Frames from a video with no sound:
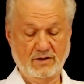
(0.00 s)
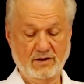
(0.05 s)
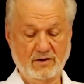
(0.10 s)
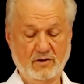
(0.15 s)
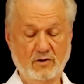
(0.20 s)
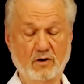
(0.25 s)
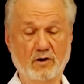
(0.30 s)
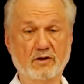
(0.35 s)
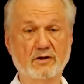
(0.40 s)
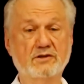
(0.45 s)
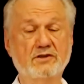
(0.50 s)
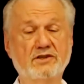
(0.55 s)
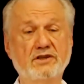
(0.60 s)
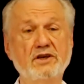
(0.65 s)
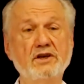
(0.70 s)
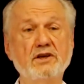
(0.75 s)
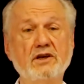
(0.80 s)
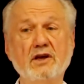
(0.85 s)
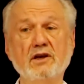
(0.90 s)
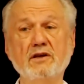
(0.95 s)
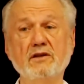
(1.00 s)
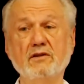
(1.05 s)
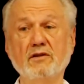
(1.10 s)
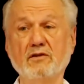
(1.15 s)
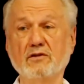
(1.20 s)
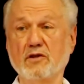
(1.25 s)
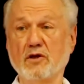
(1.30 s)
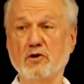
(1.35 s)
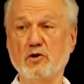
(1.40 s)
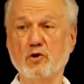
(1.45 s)
called Seeking
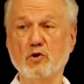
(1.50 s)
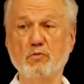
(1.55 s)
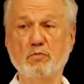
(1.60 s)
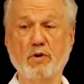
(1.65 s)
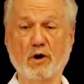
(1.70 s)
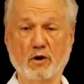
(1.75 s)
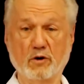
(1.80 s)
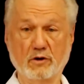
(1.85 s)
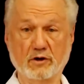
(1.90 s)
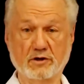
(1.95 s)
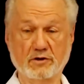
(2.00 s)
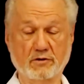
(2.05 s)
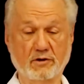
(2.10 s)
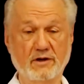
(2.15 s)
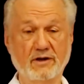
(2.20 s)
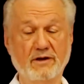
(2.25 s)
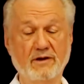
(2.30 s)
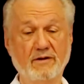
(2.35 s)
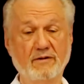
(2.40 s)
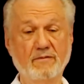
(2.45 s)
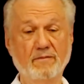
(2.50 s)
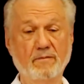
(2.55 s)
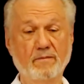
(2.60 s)
the New Poetry,